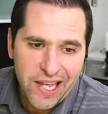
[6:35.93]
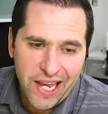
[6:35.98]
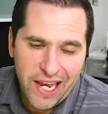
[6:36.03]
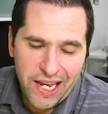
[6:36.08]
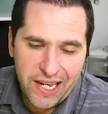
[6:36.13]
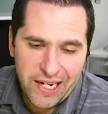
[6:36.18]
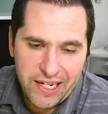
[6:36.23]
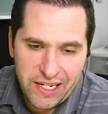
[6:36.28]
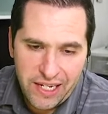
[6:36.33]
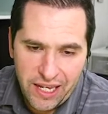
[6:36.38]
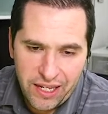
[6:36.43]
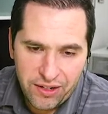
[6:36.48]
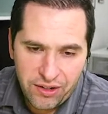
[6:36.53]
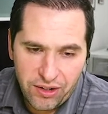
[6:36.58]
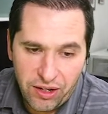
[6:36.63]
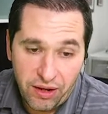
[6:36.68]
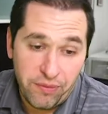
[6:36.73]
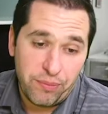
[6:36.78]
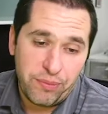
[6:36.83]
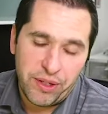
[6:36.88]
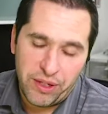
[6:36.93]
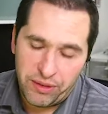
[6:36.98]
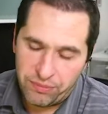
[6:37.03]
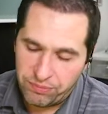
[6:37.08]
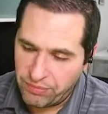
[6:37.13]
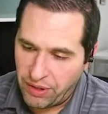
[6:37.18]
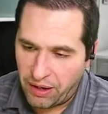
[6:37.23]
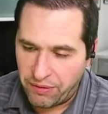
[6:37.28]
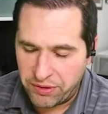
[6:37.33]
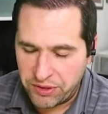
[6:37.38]
And and I mean,
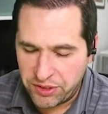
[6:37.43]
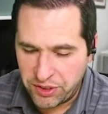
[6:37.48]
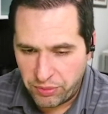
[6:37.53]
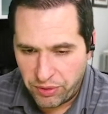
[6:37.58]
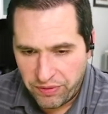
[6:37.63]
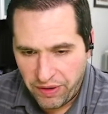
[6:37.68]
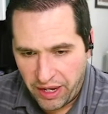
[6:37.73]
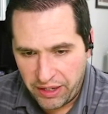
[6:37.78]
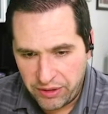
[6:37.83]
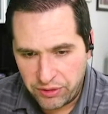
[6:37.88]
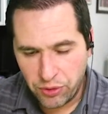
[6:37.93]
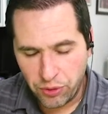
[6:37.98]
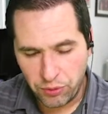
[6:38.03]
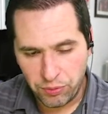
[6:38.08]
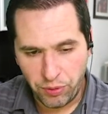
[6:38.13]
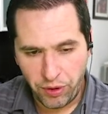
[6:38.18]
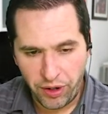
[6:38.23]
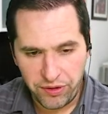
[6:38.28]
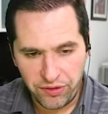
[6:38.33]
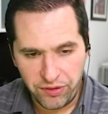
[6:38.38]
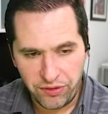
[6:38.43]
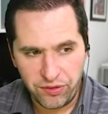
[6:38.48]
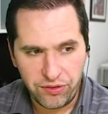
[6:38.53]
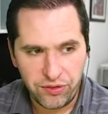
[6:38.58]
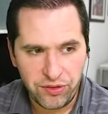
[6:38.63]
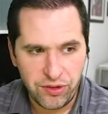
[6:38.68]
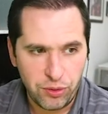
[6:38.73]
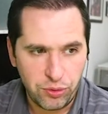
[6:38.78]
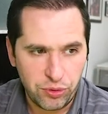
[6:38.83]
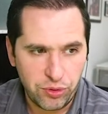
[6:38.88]
obviously, we've had crude
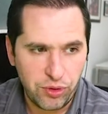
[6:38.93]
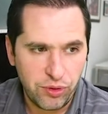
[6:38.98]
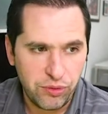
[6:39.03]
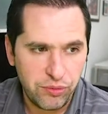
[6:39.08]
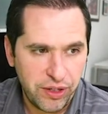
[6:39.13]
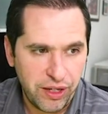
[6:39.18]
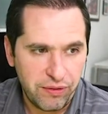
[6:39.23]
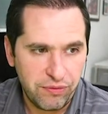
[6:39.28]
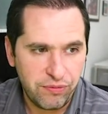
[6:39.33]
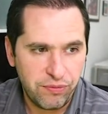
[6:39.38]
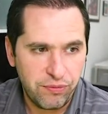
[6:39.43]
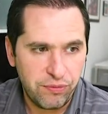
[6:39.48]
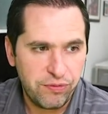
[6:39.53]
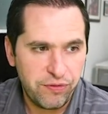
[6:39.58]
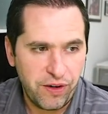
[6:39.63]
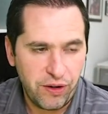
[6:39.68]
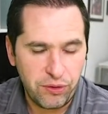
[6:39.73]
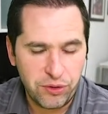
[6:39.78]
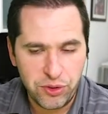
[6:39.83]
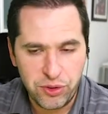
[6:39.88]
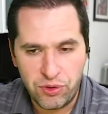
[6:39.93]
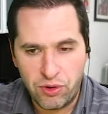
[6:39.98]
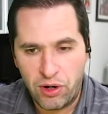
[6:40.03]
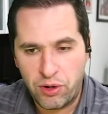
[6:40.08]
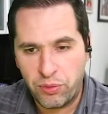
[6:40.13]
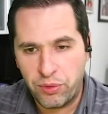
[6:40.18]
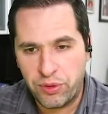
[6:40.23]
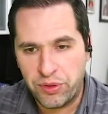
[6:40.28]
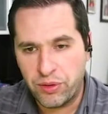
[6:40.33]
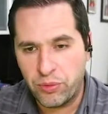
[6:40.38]
prices, you know, get fairly
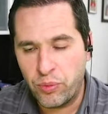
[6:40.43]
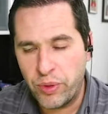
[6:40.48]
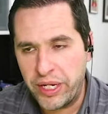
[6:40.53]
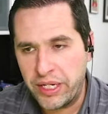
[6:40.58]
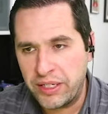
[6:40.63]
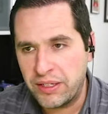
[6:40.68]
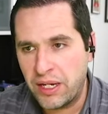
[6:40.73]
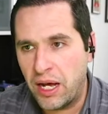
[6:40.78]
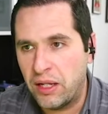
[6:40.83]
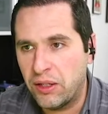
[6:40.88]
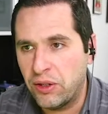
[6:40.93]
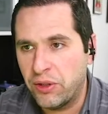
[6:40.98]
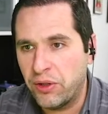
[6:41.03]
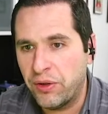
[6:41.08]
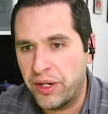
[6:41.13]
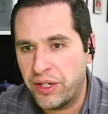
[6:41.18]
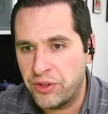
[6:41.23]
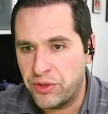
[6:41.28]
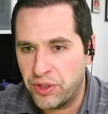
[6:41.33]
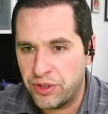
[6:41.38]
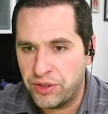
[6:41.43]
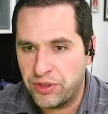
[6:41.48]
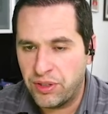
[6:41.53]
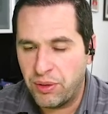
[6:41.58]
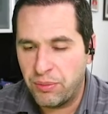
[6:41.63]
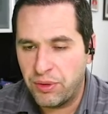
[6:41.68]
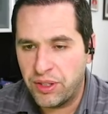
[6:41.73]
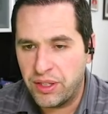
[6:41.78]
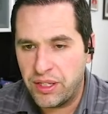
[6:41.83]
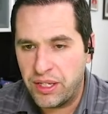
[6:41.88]
strong with a weak dollar and just
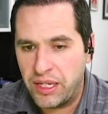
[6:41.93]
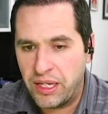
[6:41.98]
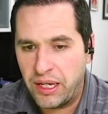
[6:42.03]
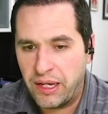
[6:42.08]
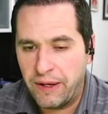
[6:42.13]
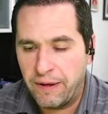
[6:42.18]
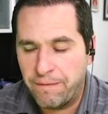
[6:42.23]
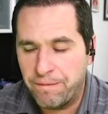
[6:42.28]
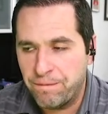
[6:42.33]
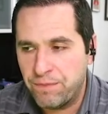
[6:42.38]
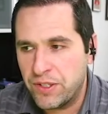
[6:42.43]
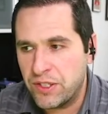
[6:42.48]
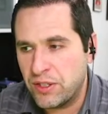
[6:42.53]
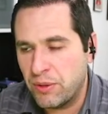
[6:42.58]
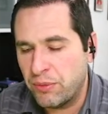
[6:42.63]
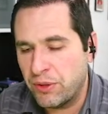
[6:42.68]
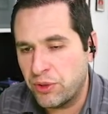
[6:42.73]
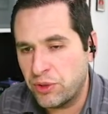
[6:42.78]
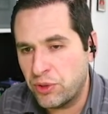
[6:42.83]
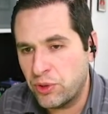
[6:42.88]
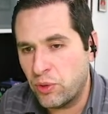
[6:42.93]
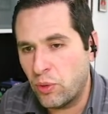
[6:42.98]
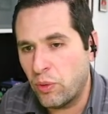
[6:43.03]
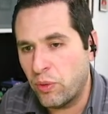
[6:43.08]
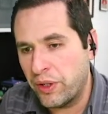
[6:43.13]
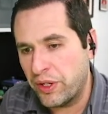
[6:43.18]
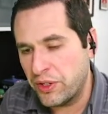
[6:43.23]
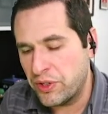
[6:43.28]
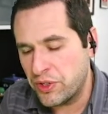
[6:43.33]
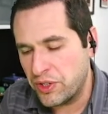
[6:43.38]
some of the um, some of the
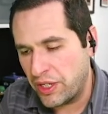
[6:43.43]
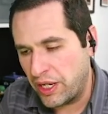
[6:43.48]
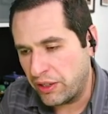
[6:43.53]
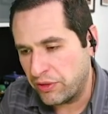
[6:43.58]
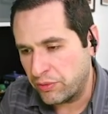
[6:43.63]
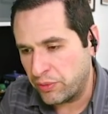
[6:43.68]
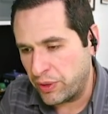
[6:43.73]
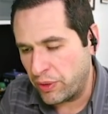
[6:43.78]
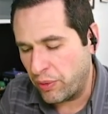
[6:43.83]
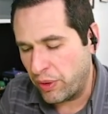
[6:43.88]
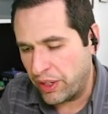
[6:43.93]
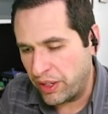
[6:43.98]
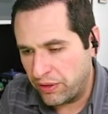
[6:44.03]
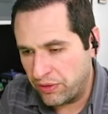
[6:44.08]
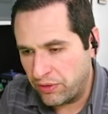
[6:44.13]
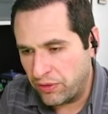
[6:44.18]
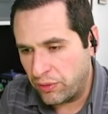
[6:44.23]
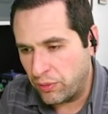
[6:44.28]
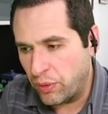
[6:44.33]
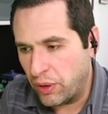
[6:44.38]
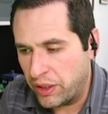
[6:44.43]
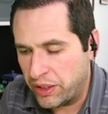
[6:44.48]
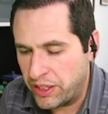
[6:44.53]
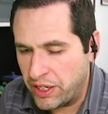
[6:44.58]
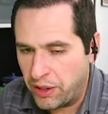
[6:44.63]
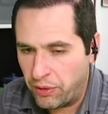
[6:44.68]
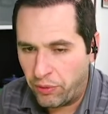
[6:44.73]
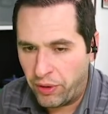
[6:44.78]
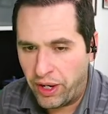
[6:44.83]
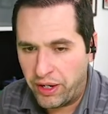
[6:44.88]
storage as we went into uh,
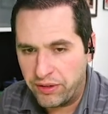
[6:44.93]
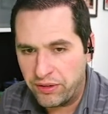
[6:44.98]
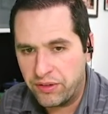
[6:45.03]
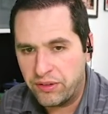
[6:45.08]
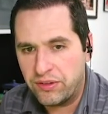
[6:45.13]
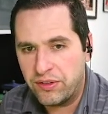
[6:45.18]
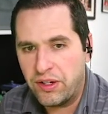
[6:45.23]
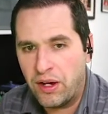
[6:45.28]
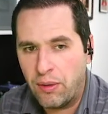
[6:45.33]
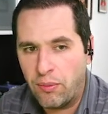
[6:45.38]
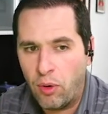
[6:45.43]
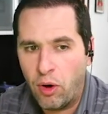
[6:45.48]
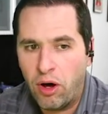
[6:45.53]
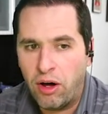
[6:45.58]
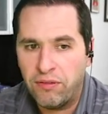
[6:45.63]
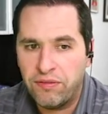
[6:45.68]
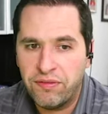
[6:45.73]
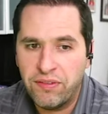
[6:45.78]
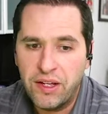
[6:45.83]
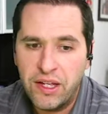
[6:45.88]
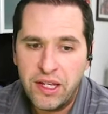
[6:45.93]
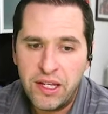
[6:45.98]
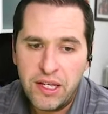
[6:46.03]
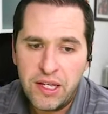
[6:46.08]
year end come off.